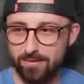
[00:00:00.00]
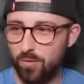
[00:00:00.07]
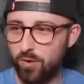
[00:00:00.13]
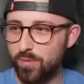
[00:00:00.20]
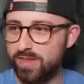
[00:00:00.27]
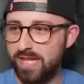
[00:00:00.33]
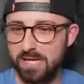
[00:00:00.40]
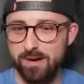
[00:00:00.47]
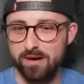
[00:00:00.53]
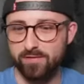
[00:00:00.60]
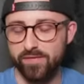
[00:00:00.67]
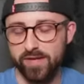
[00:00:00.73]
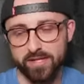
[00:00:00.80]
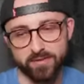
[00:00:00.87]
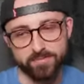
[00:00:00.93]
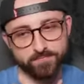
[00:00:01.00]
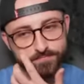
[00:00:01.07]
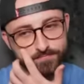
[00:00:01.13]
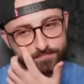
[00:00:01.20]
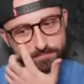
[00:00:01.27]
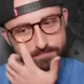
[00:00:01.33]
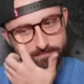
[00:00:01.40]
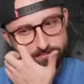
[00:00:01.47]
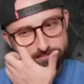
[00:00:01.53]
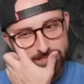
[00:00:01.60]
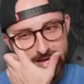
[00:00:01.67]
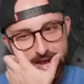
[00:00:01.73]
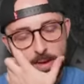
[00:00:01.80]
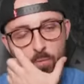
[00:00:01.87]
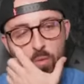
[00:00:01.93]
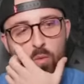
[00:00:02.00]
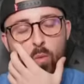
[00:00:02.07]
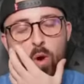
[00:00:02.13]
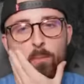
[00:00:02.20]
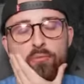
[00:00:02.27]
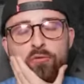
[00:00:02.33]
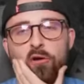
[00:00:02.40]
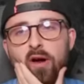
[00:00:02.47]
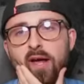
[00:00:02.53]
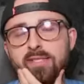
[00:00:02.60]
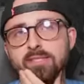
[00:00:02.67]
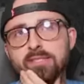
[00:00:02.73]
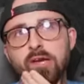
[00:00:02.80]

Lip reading: What do we think about Rafinha? And what price?